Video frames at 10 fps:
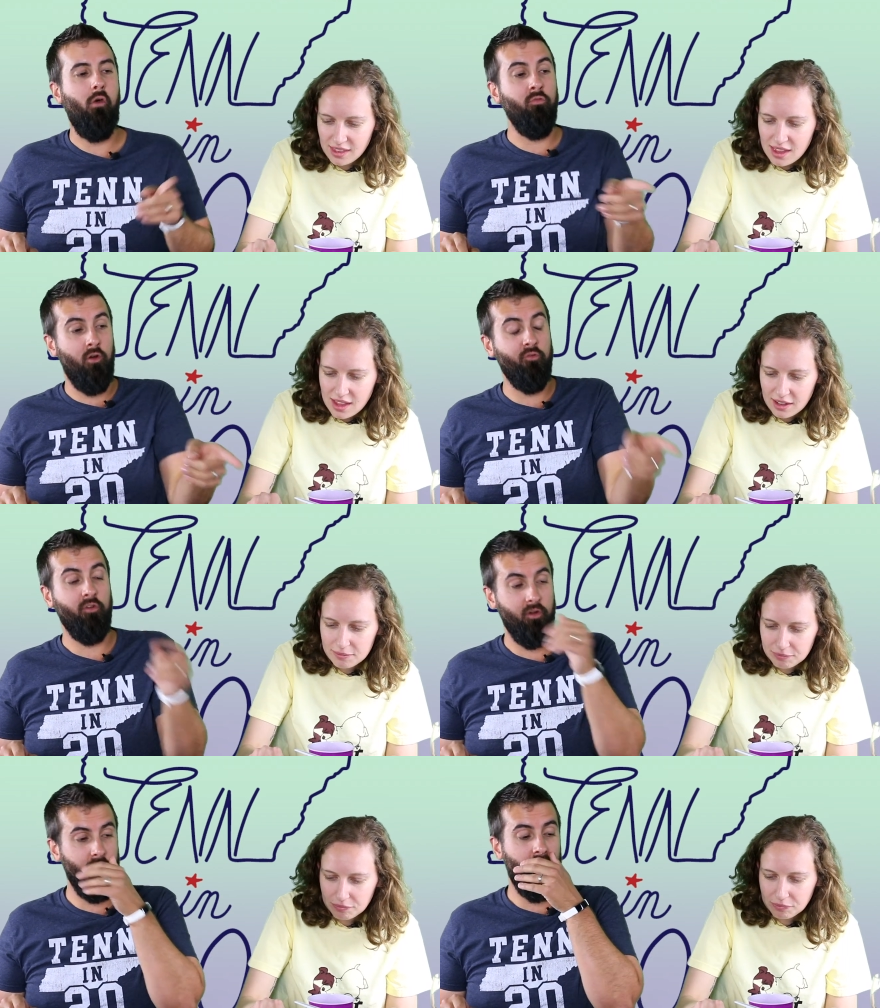Speaker 1: Those
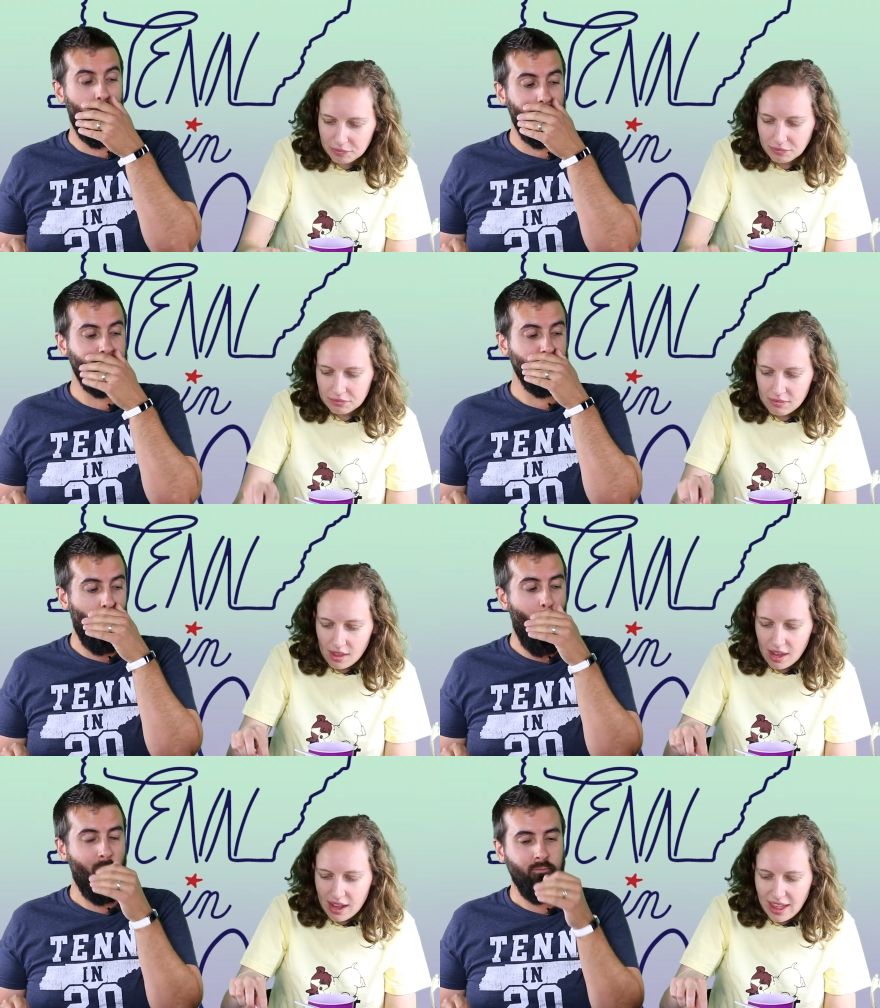are good though.
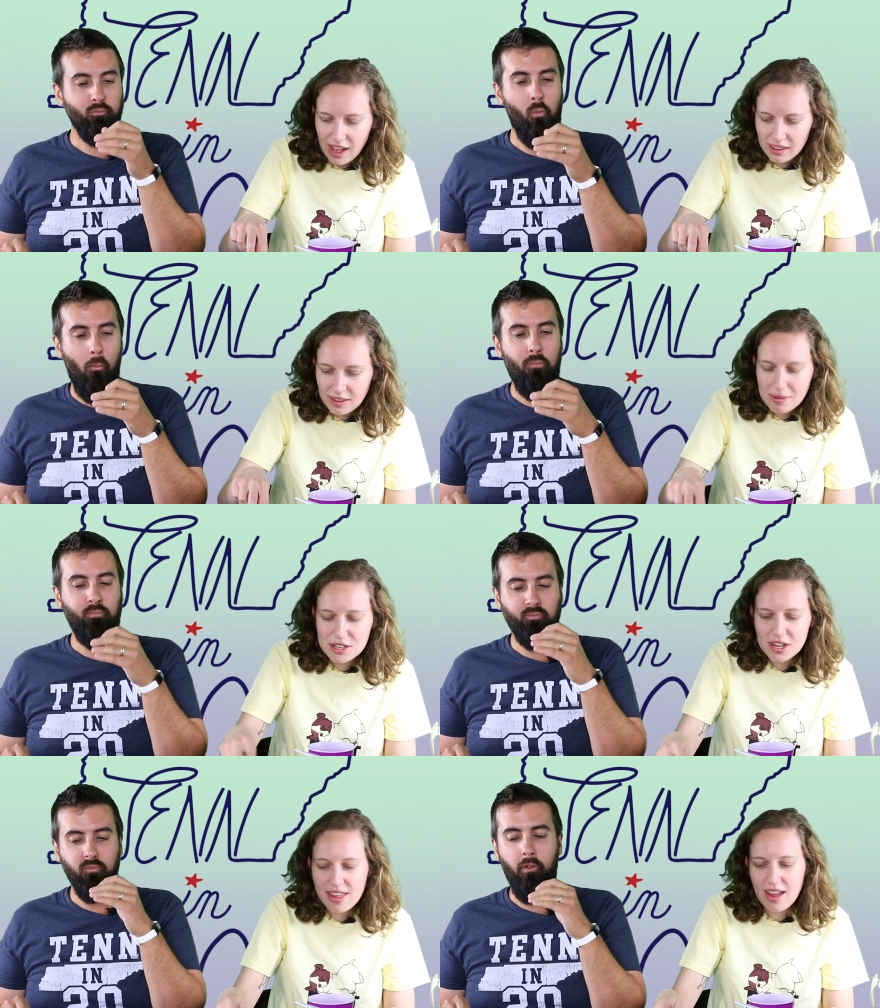
Speaker 2: Yeah, the
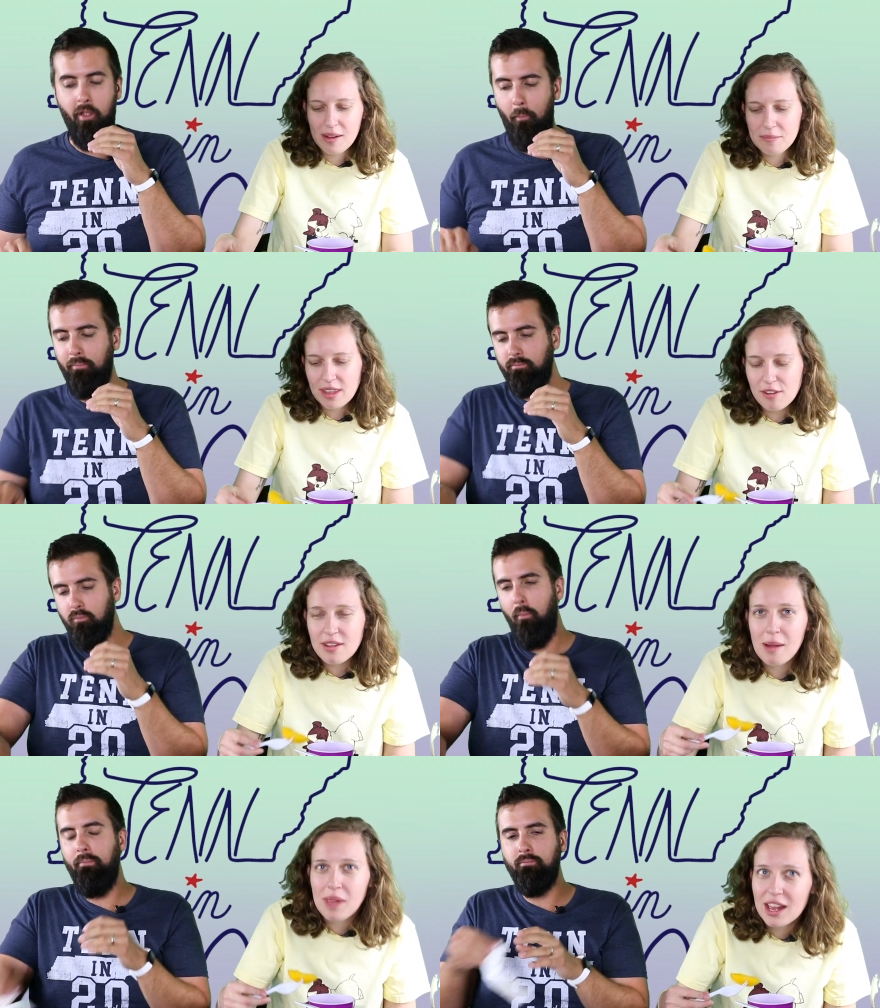peaches. Um, yep. These are
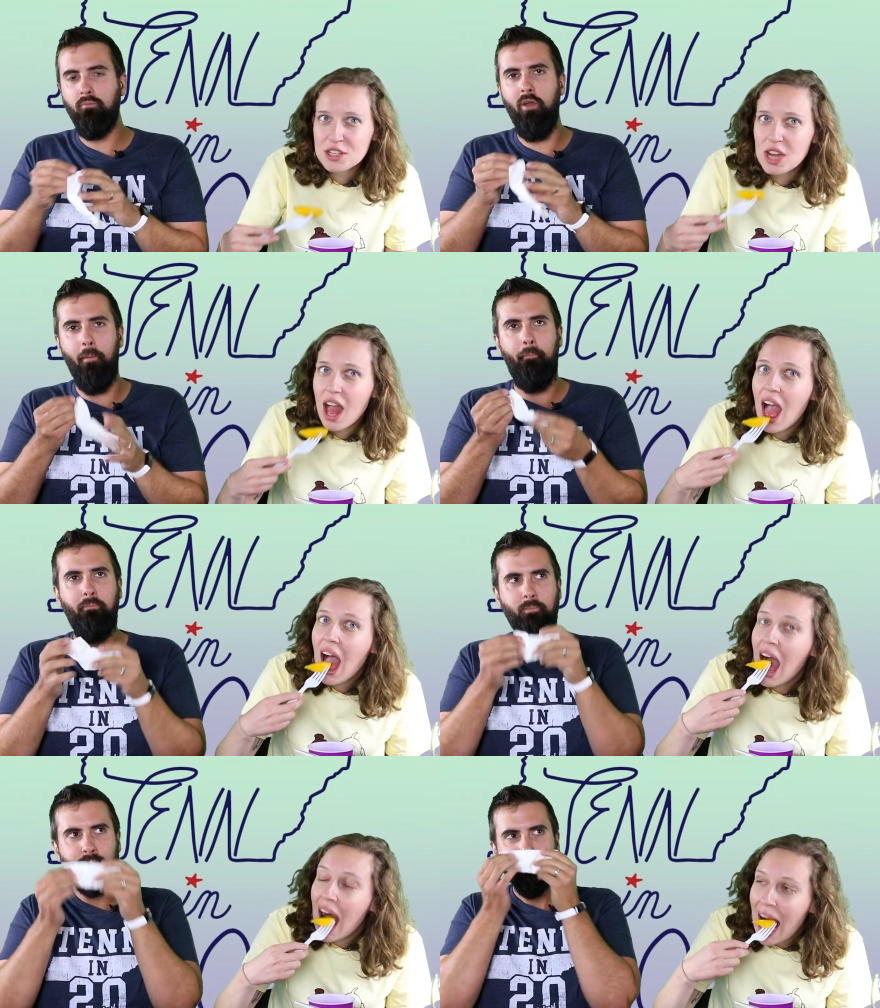top notch.
Speaker 1: Yep.
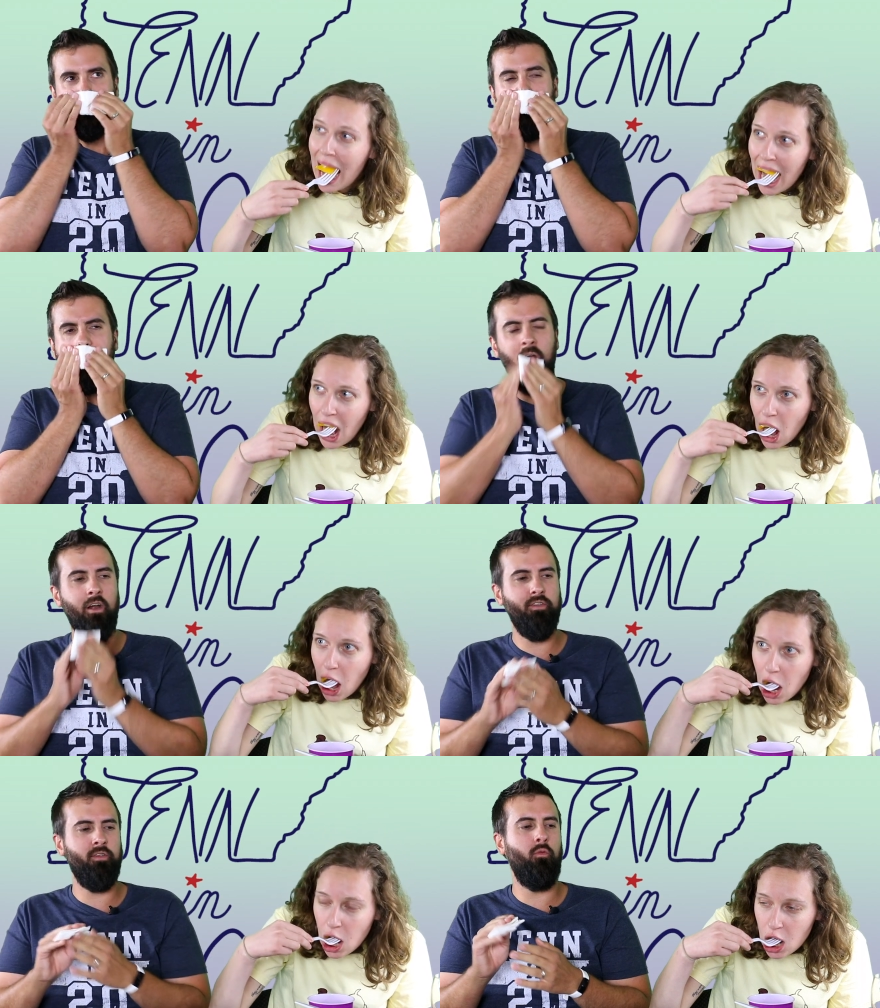
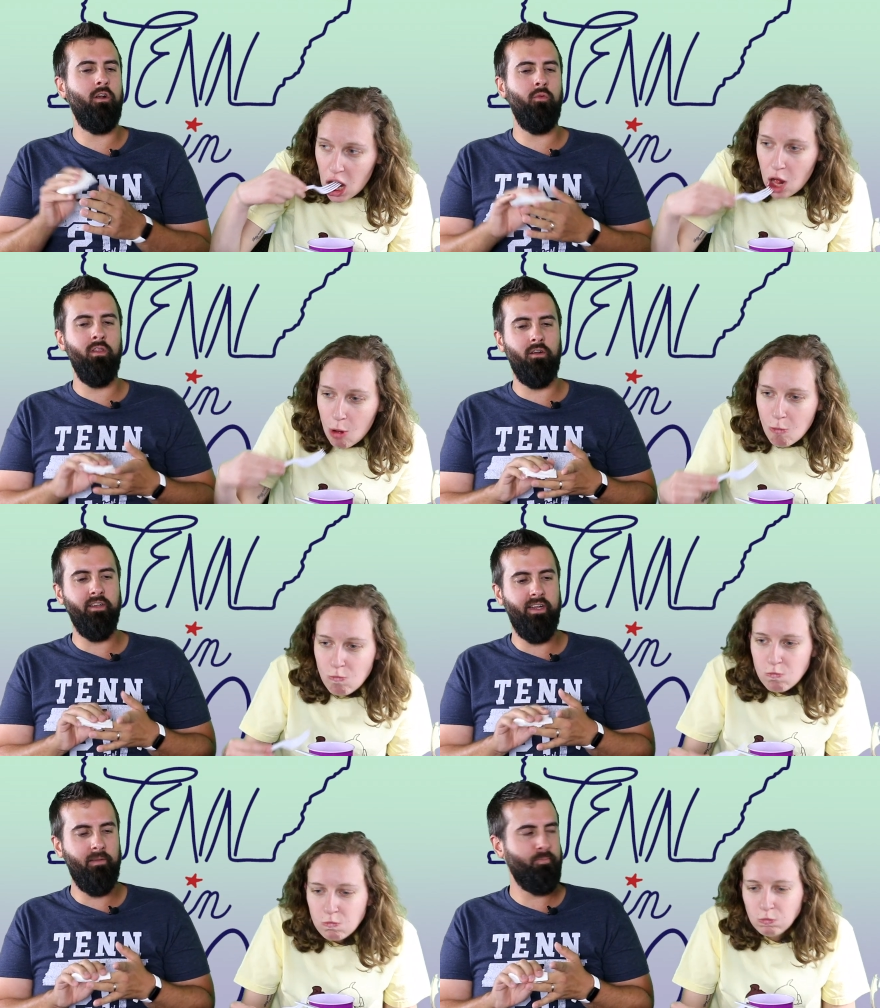All right. So what did we learn
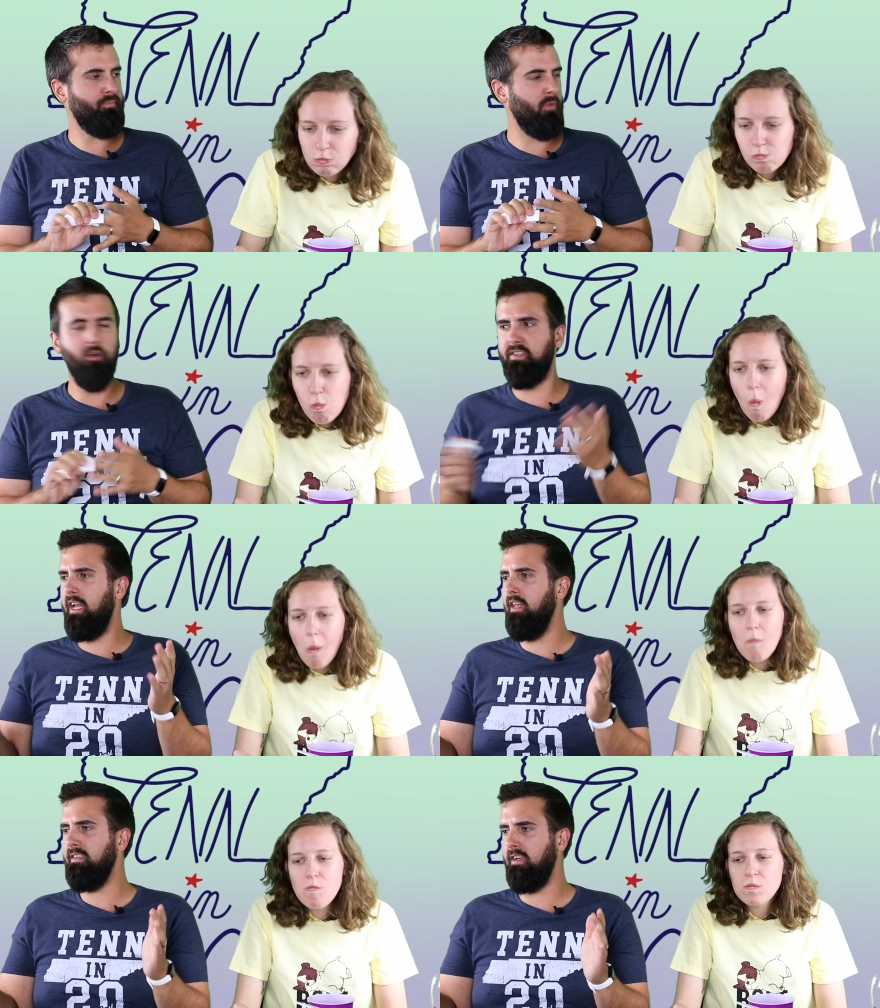today? Or oh, is
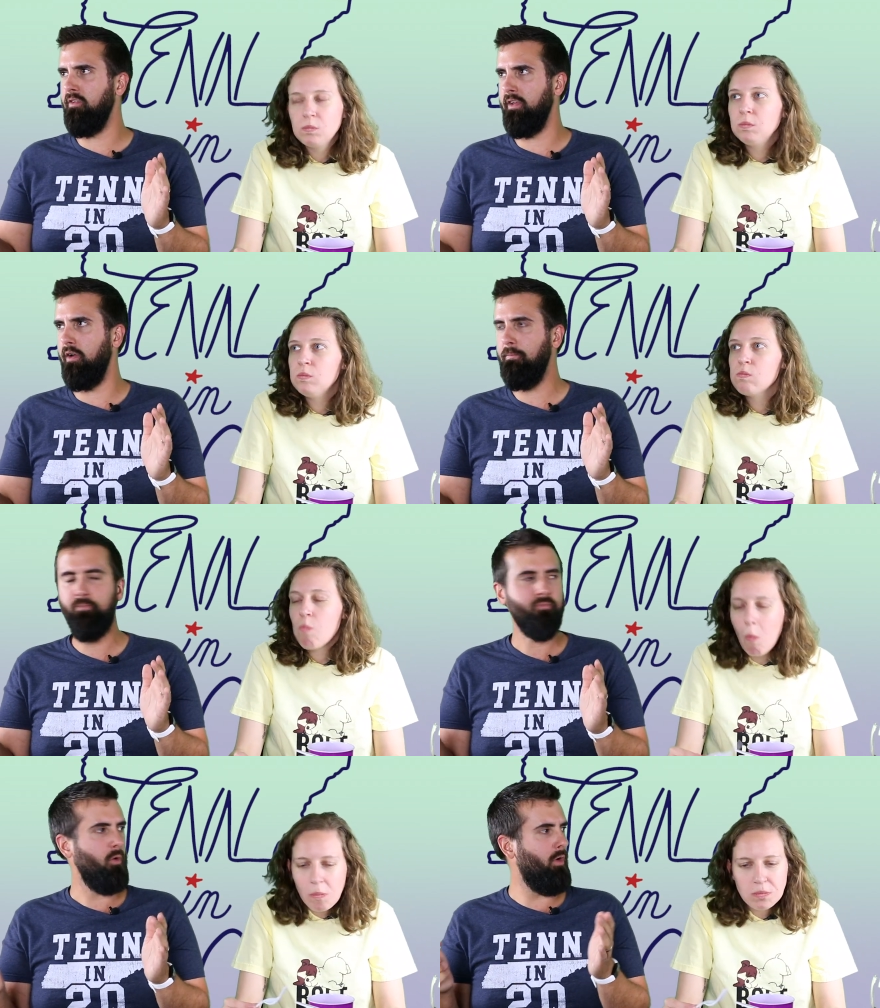that that's everything, right? Mm
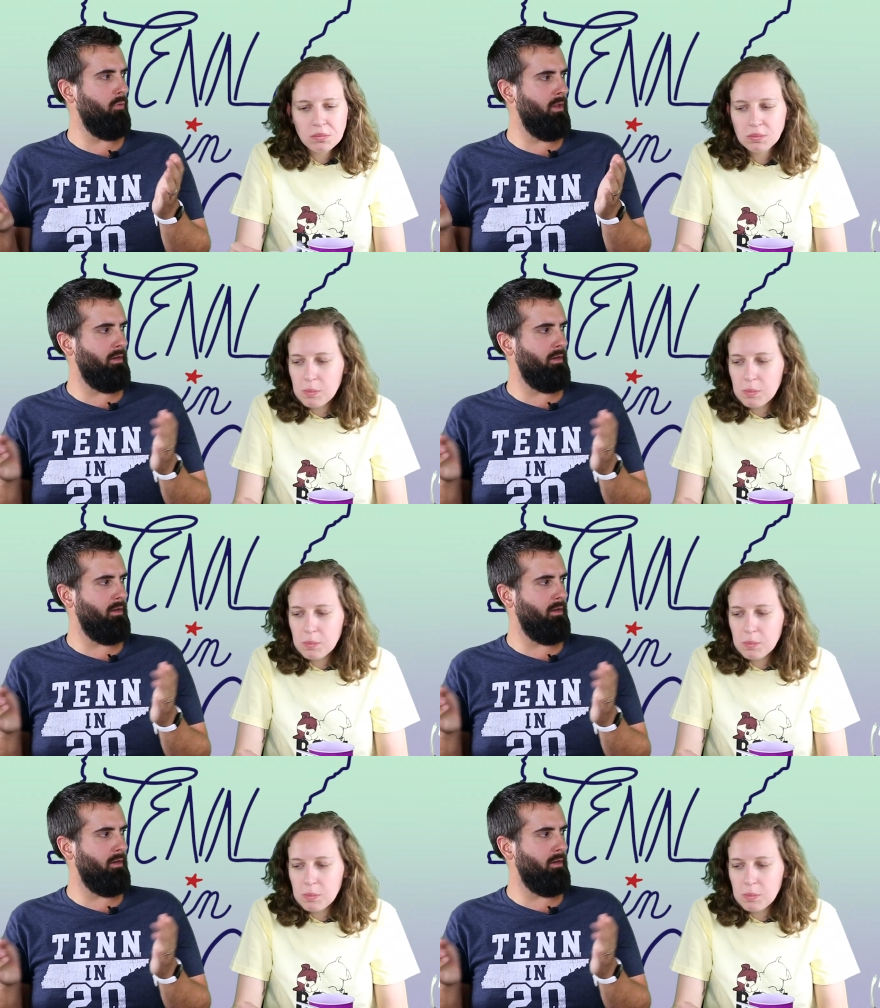-hmm. What did we